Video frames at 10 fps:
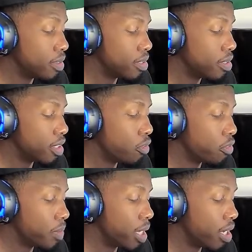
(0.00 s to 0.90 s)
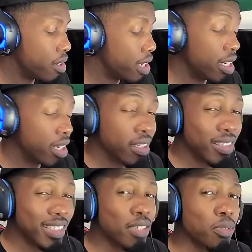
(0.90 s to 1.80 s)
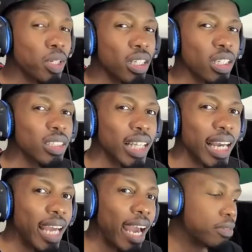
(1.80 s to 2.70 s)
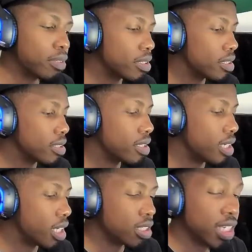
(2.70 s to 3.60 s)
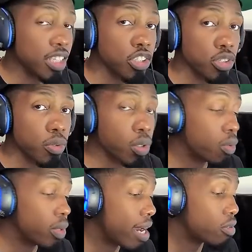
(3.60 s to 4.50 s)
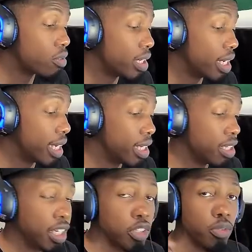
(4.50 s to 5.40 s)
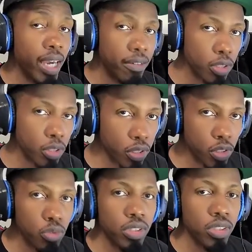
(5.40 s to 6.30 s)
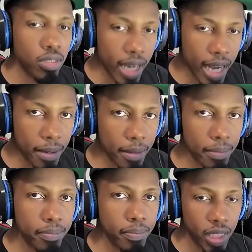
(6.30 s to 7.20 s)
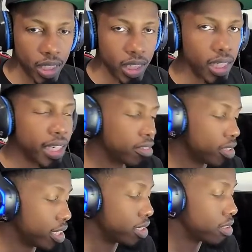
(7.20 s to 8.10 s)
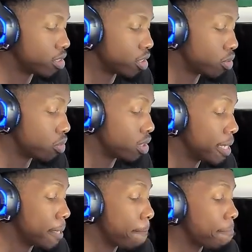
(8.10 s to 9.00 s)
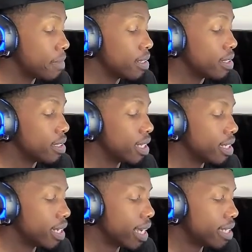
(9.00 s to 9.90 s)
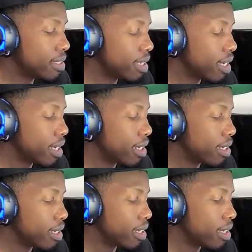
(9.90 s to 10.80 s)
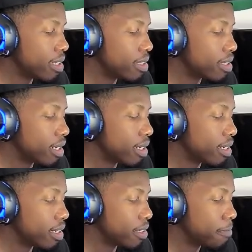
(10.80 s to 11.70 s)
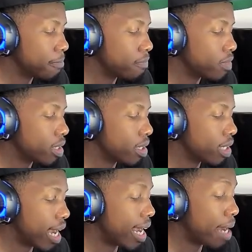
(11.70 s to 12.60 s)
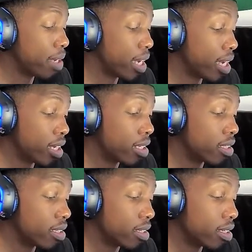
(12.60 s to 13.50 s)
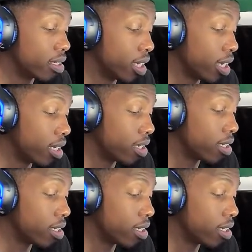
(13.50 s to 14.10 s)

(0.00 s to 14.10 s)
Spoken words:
go from there and see what it looks like after it says zeroed out, and then you have your new subscribe money and everything too. Then the next thing is I got paid again